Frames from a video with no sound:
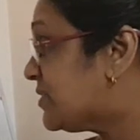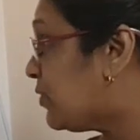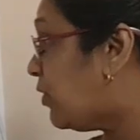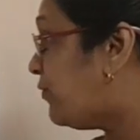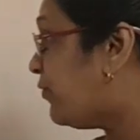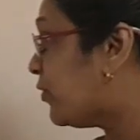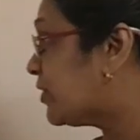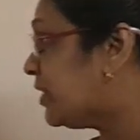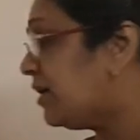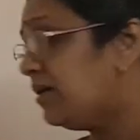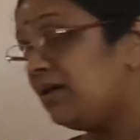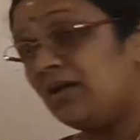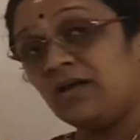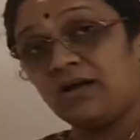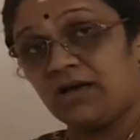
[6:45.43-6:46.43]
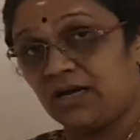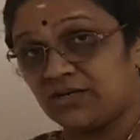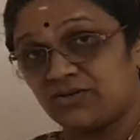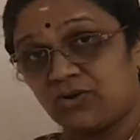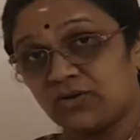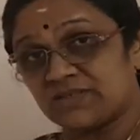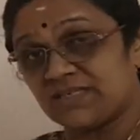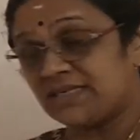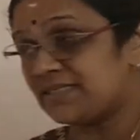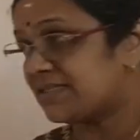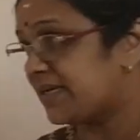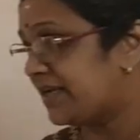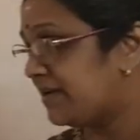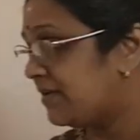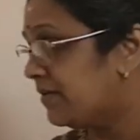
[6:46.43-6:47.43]
go for the hydroxide
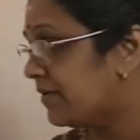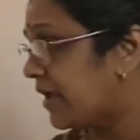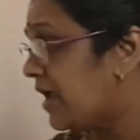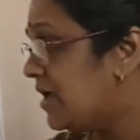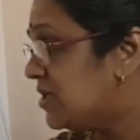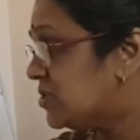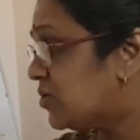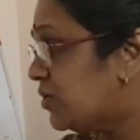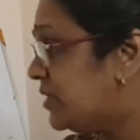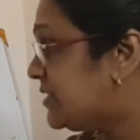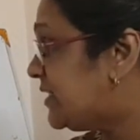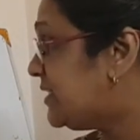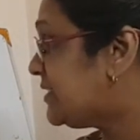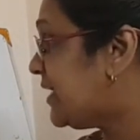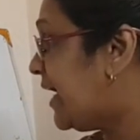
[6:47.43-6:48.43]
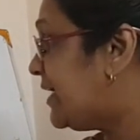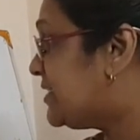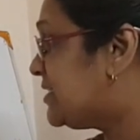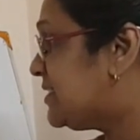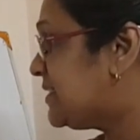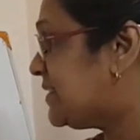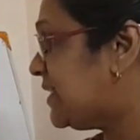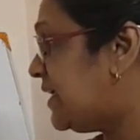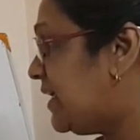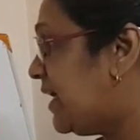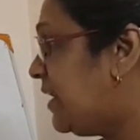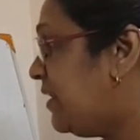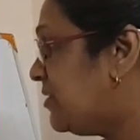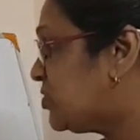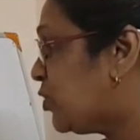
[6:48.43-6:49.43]
side. Okay. So this is
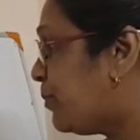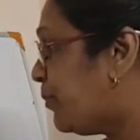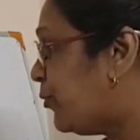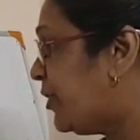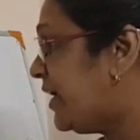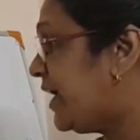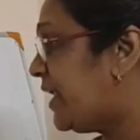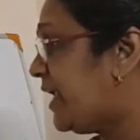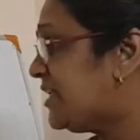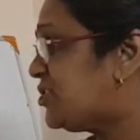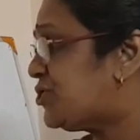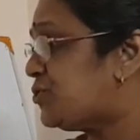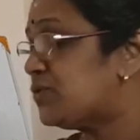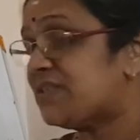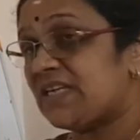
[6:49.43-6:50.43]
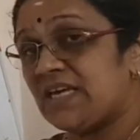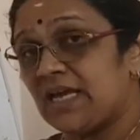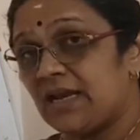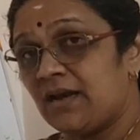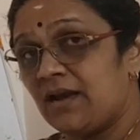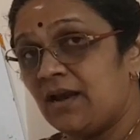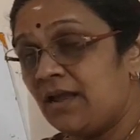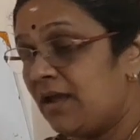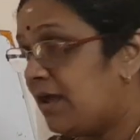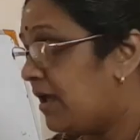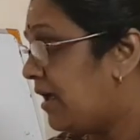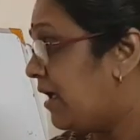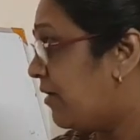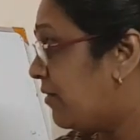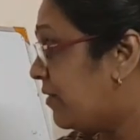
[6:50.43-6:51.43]
HCl. So putting an H to Cl,
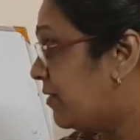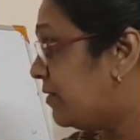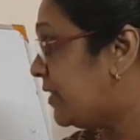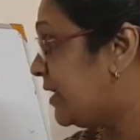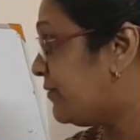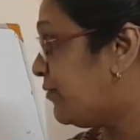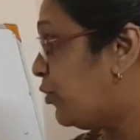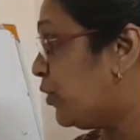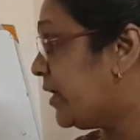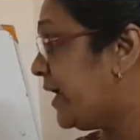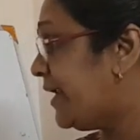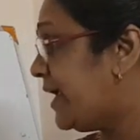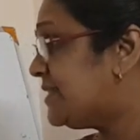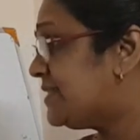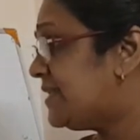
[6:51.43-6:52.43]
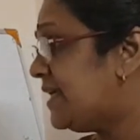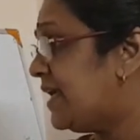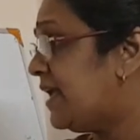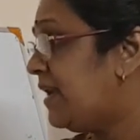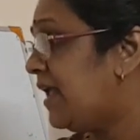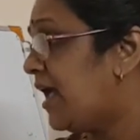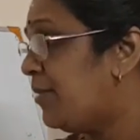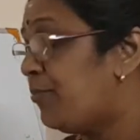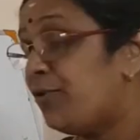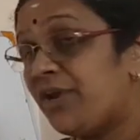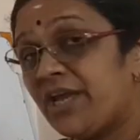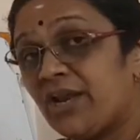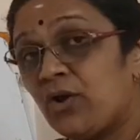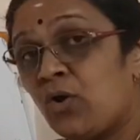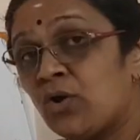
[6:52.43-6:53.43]
that we will get HCl, and
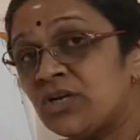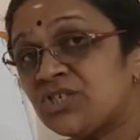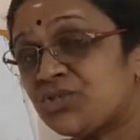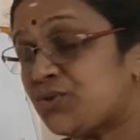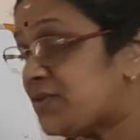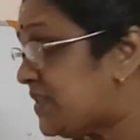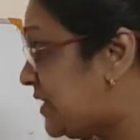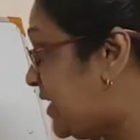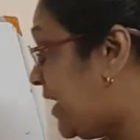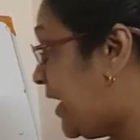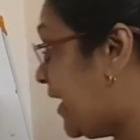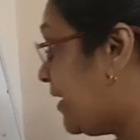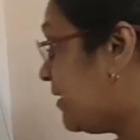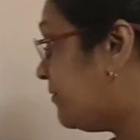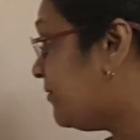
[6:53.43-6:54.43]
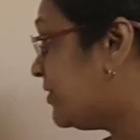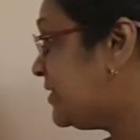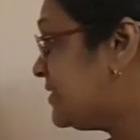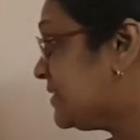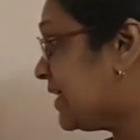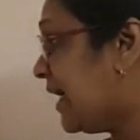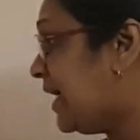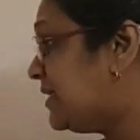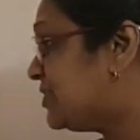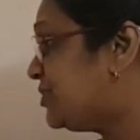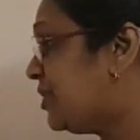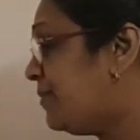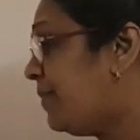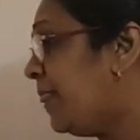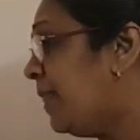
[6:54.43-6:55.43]
putting an OH to Ca, that is
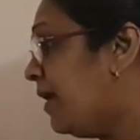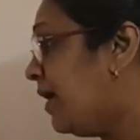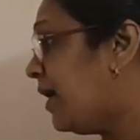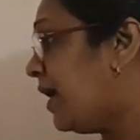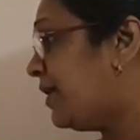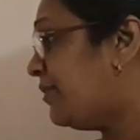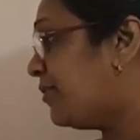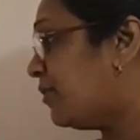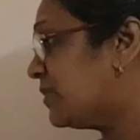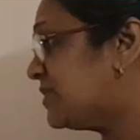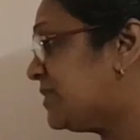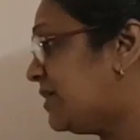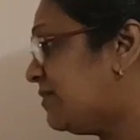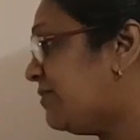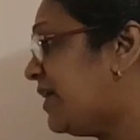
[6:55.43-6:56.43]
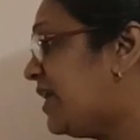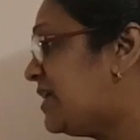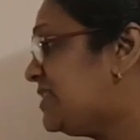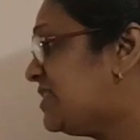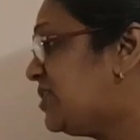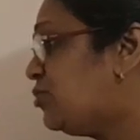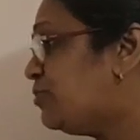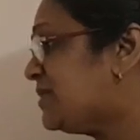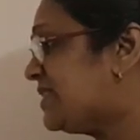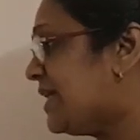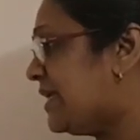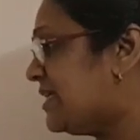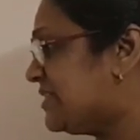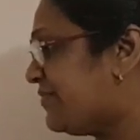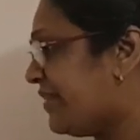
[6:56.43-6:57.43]
calcium hydroxide. Valency you must
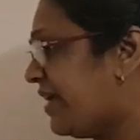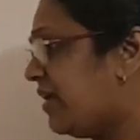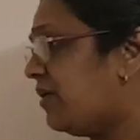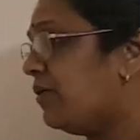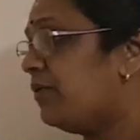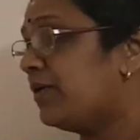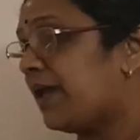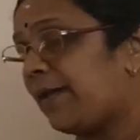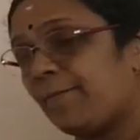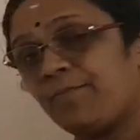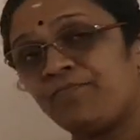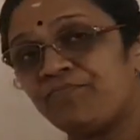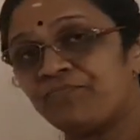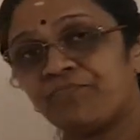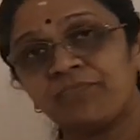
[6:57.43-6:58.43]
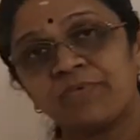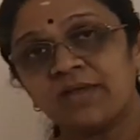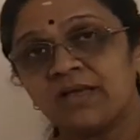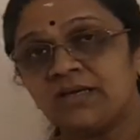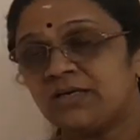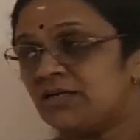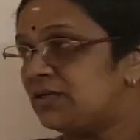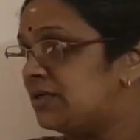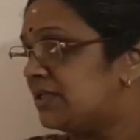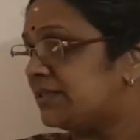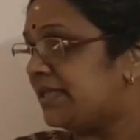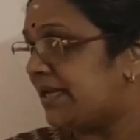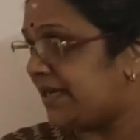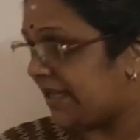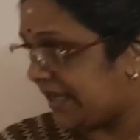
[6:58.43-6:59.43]
satisfy. Okay.
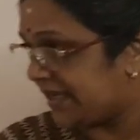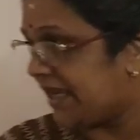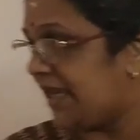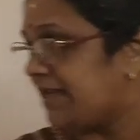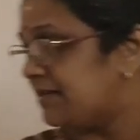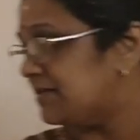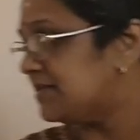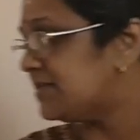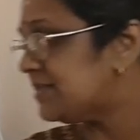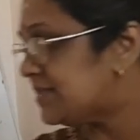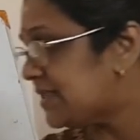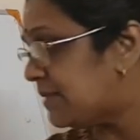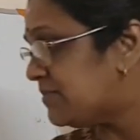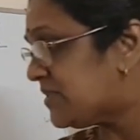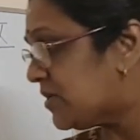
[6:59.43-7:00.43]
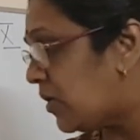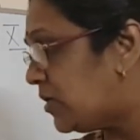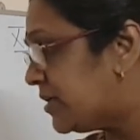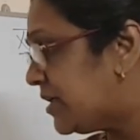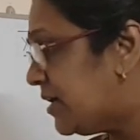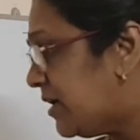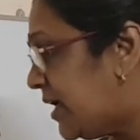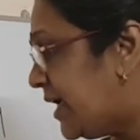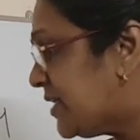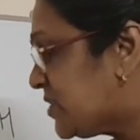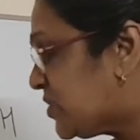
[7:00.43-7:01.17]
Then again, some salt like